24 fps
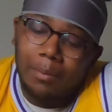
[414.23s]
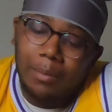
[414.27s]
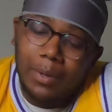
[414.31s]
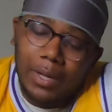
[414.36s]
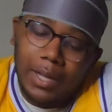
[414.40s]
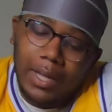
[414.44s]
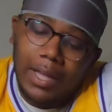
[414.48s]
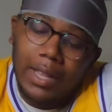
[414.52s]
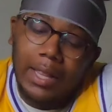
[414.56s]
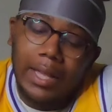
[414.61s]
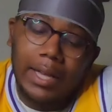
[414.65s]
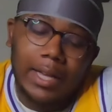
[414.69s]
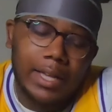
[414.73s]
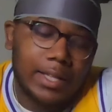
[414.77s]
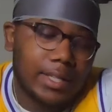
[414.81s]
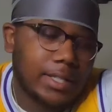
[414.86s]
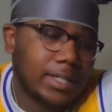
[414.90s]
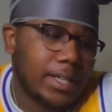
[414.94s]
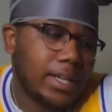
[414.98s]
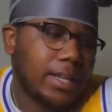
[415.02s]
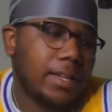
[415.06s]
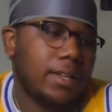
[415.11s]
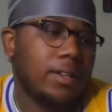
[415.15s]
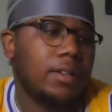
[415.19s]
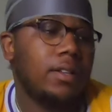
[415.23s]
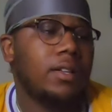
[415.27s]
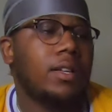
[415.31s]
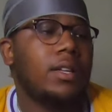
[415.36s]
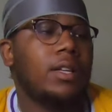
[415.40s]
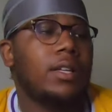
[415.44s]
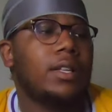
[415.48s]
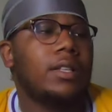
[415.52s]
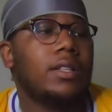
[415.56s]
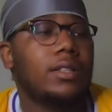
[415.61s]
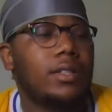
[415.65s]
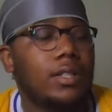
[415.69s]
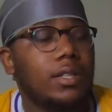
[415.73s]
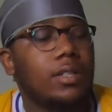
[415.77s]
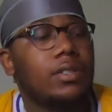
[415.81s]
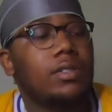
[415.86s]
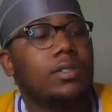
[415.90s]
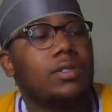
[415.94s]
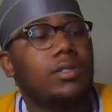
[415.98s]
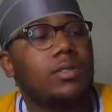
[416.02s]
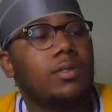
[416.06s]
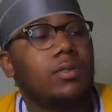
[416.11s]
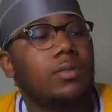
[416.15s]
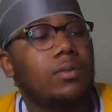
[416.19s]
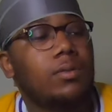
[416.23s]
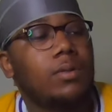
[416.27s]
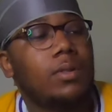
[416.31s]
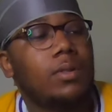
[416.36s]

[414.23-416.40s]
But like I said, this shoe